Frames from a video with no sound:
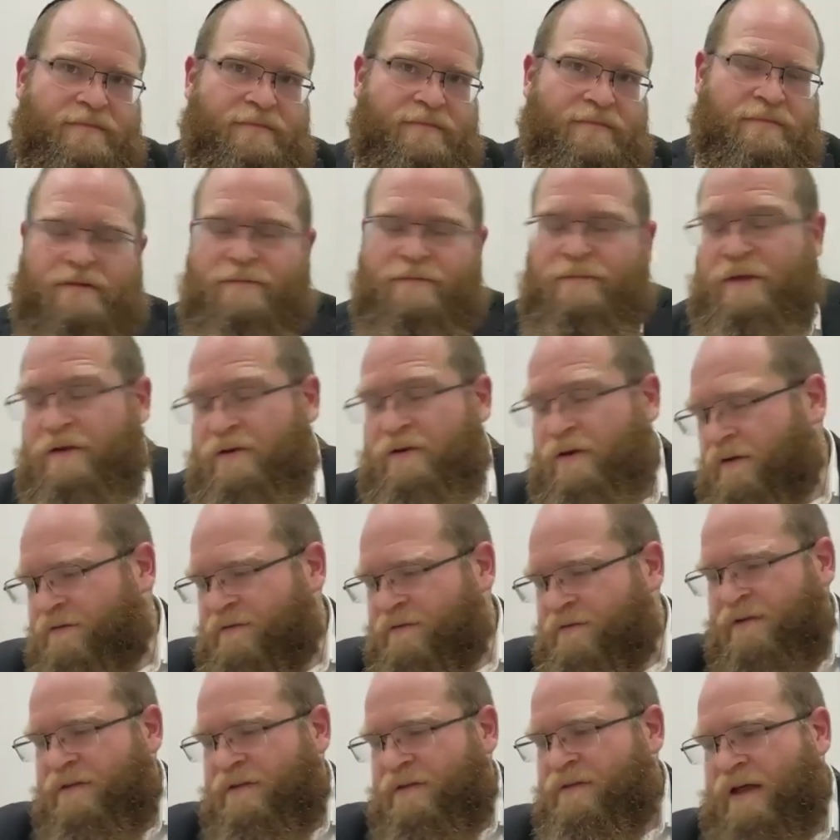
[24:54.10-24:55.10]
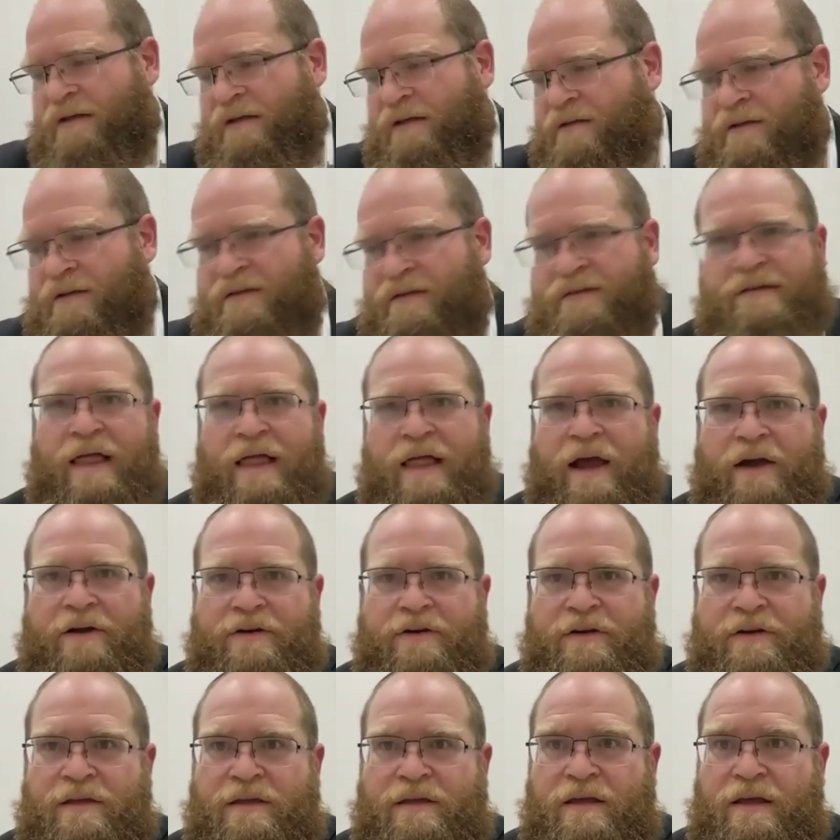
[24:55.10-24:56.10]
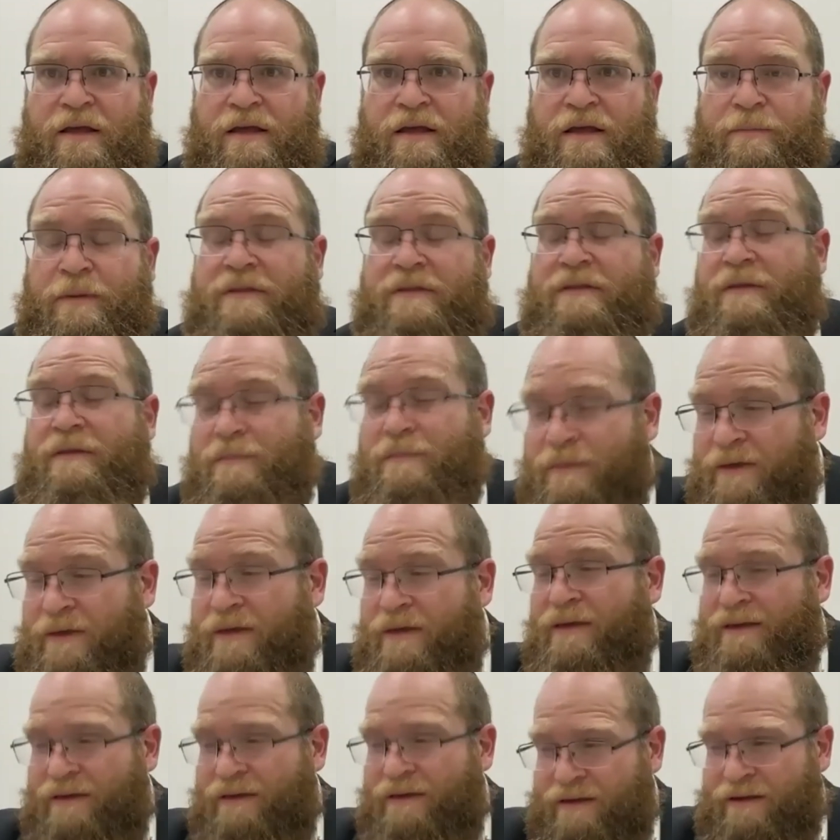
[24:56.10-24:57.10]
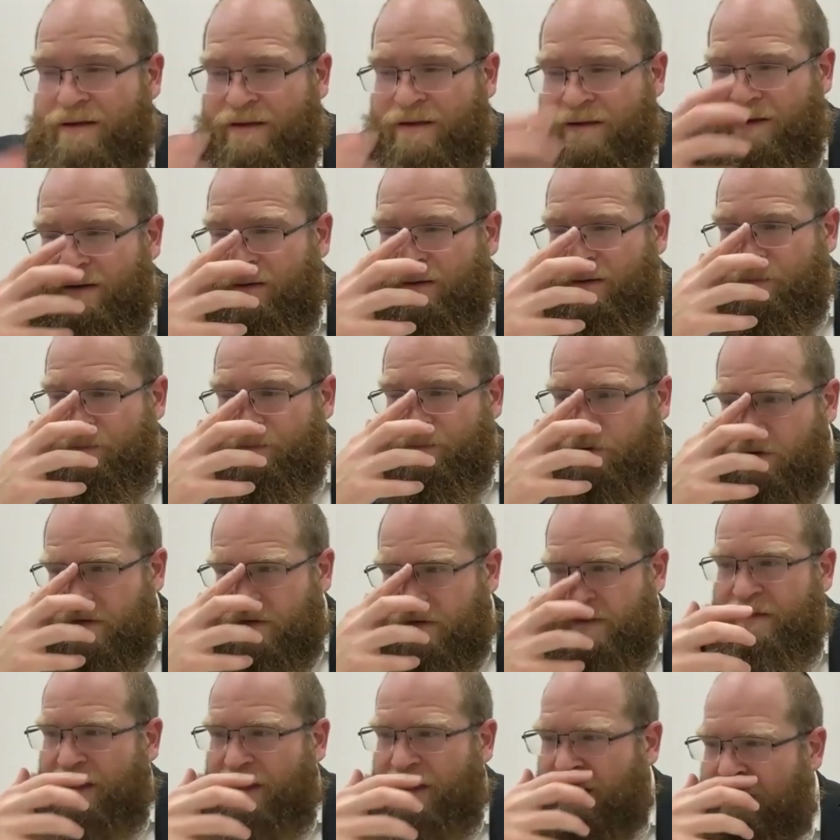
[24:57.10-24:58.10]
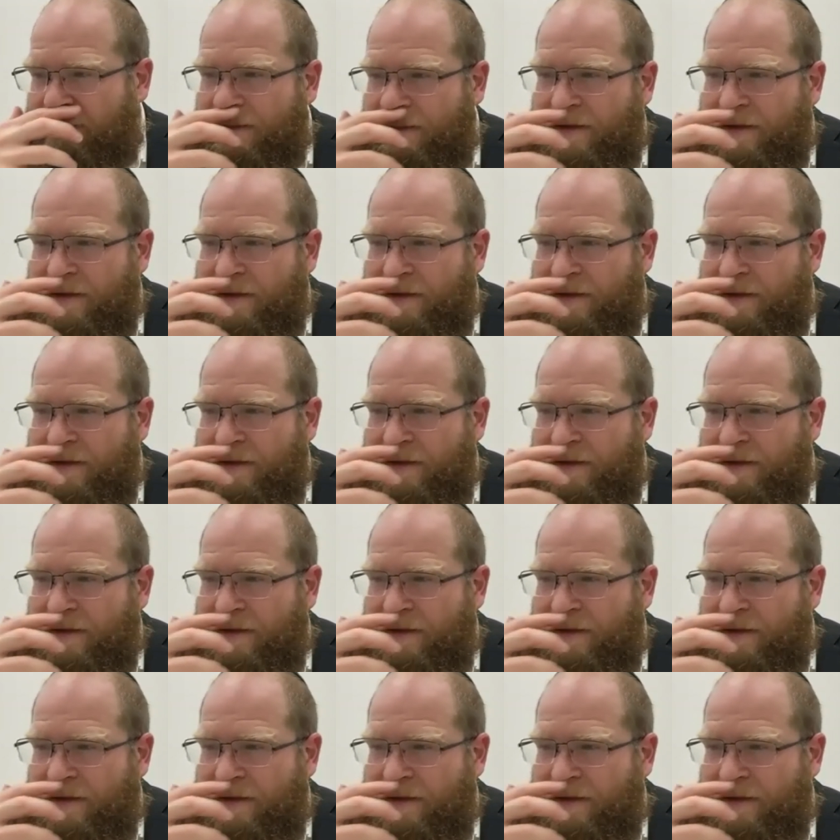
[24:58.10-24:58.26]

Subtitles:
to be a Navi, that needs clarity. But to be a person that